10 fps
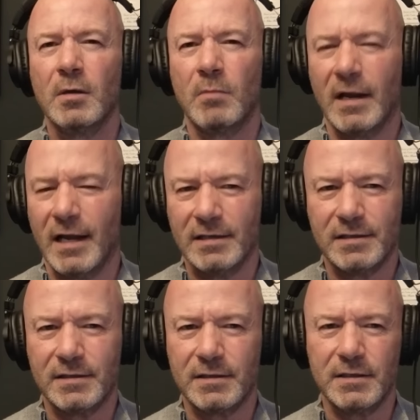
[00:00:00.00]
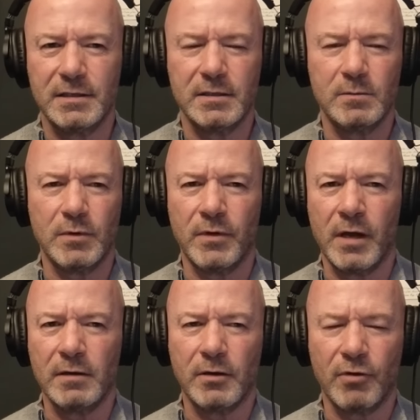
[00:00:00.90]
my last season, but
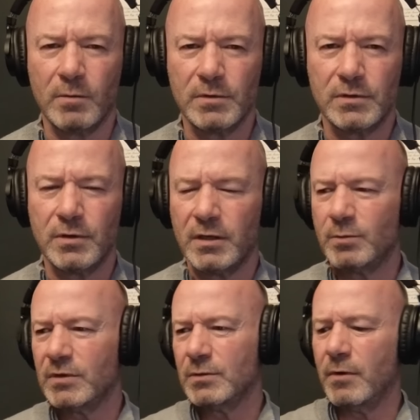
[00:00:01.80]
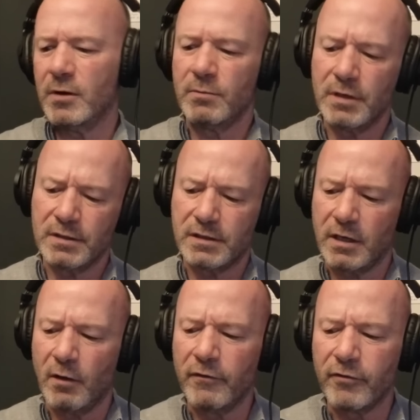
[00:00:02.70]
then Graham Souness persuaded me to
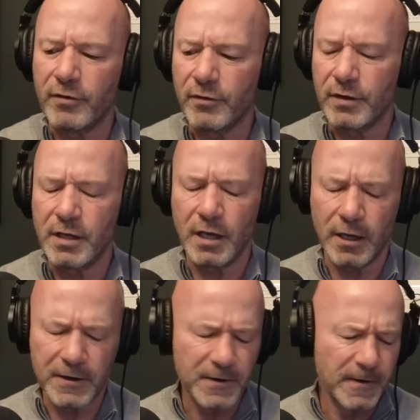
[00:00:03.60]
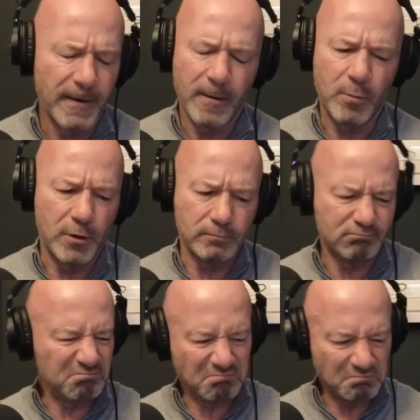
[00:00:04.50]
stay on for another year. But
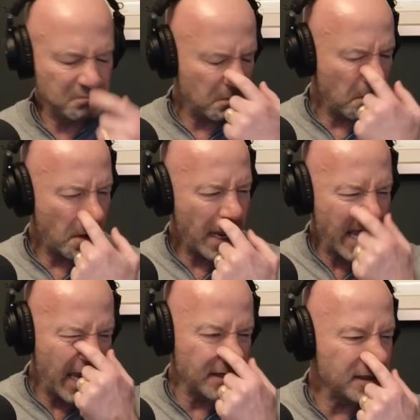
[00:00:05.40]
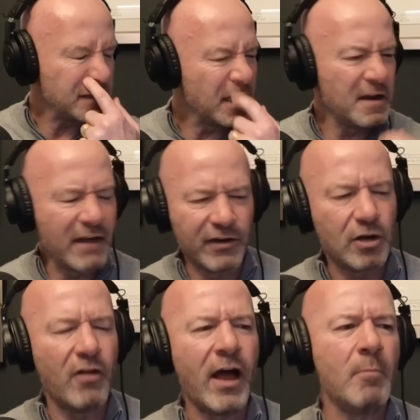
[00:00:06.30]
nah, it, it never
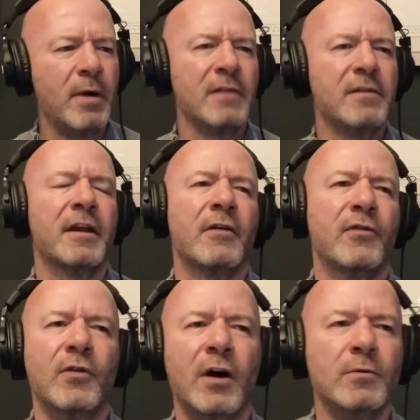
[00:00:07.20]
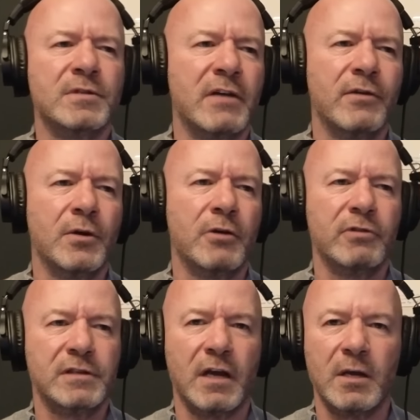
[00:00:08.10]
got that bad that I thought I was ever going to
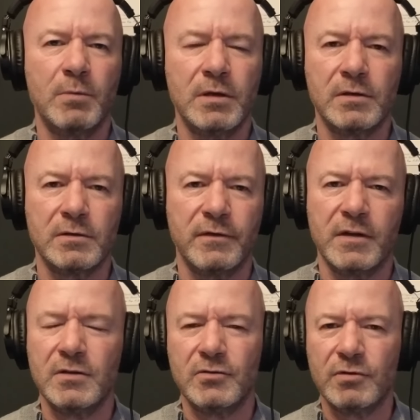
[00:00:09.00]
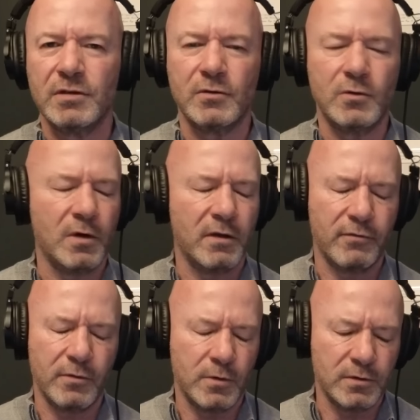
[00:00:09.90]
retire because of injuries or
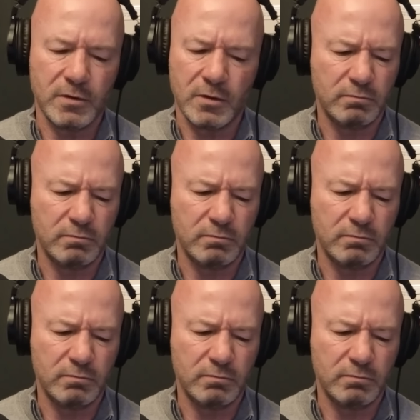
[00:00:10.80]
whatever it was. No.